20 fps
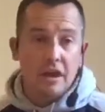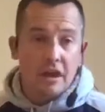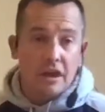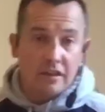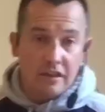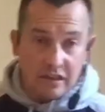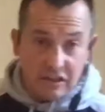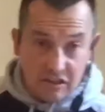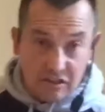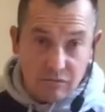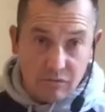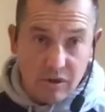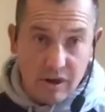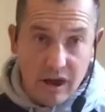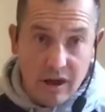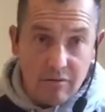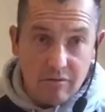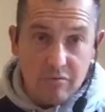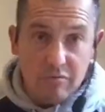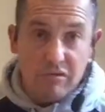That's the one I
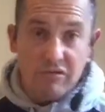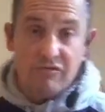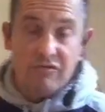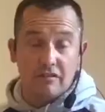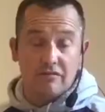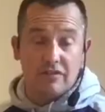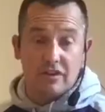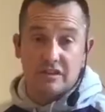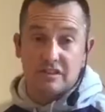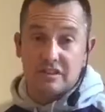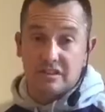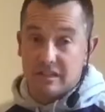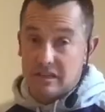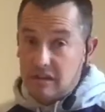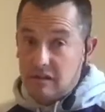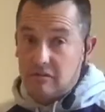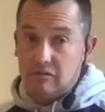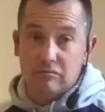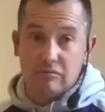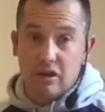would prefer. I
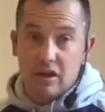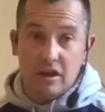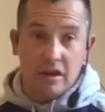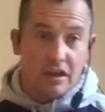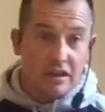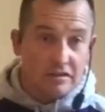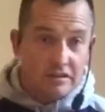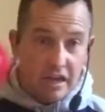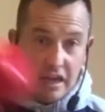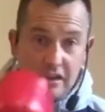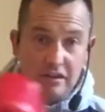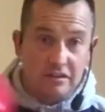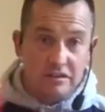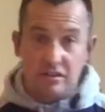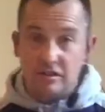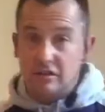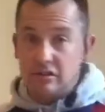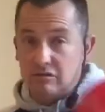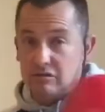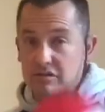still tend to
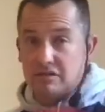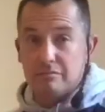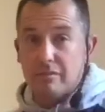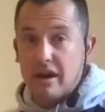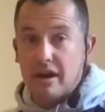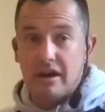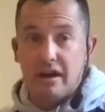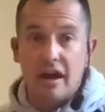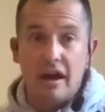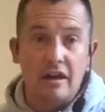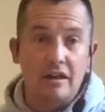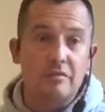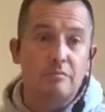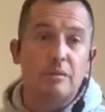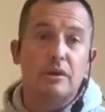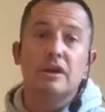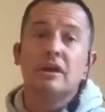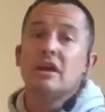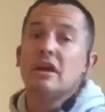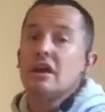use the backhand, but
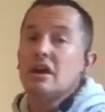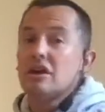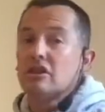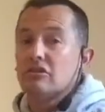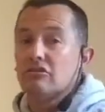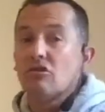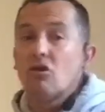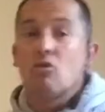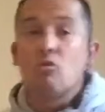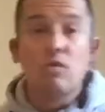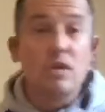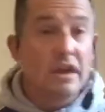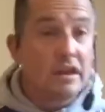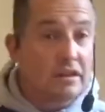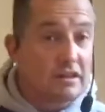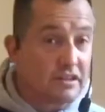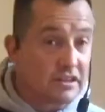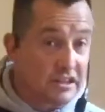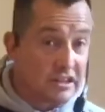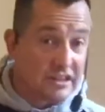there are
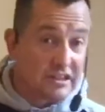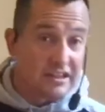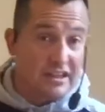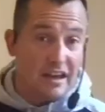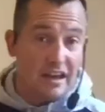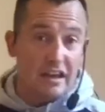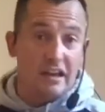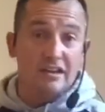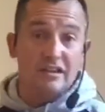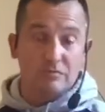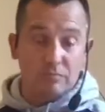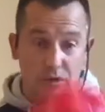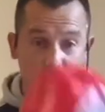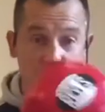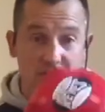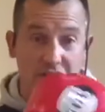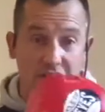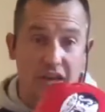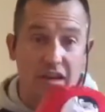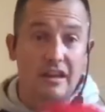weaknesses in that in as much
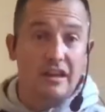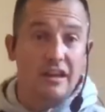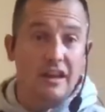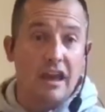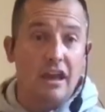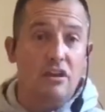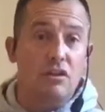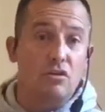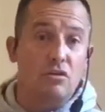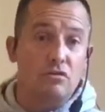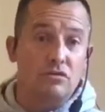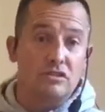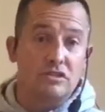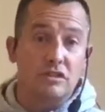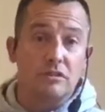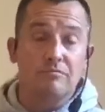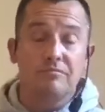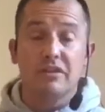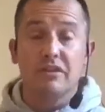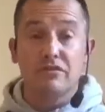as I can get caught. So
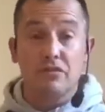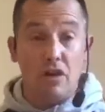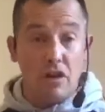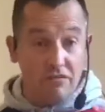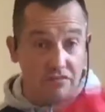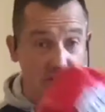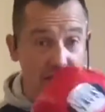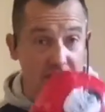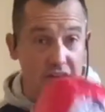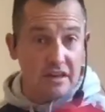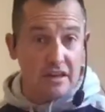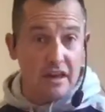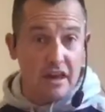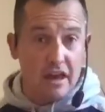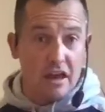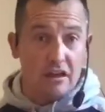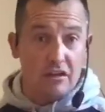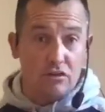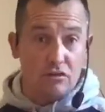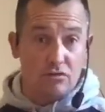if you are finding you're
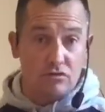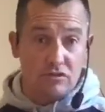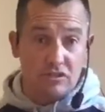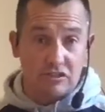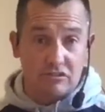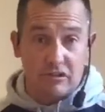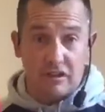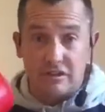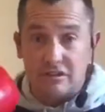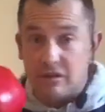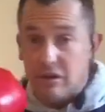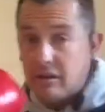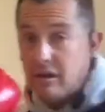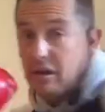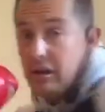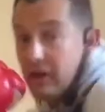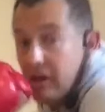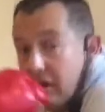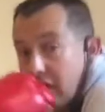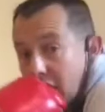getting caught straight on,
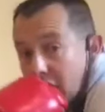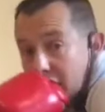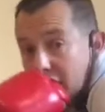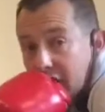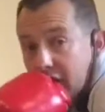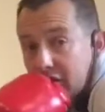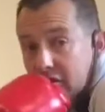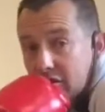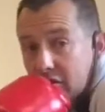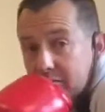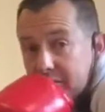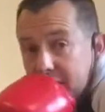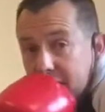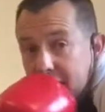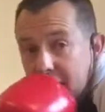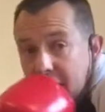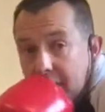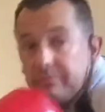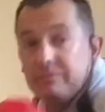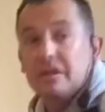try adopting
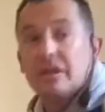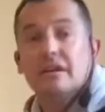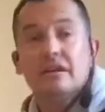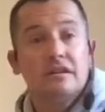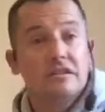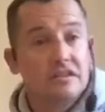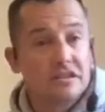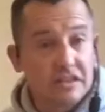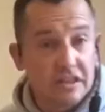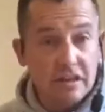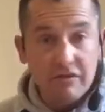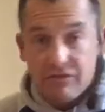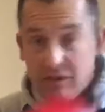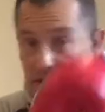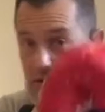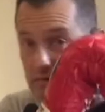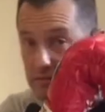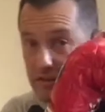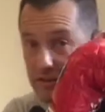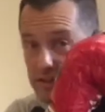that and see if
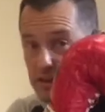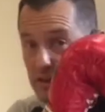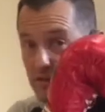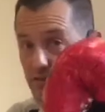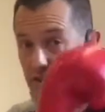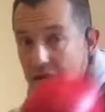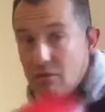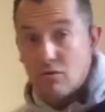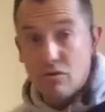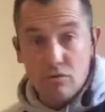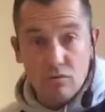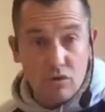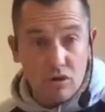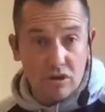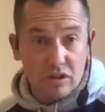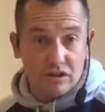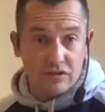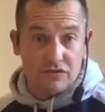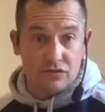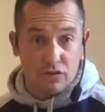that one
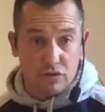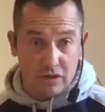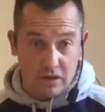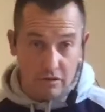works for you.